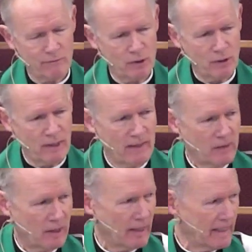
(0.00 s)
turned
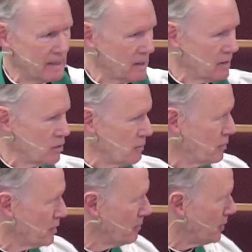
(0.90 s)
on the lights, and she
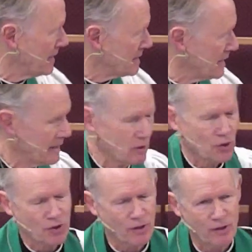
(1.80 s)
put the brakes on, and
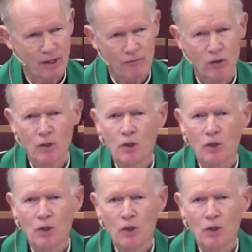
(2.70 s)
sure enough,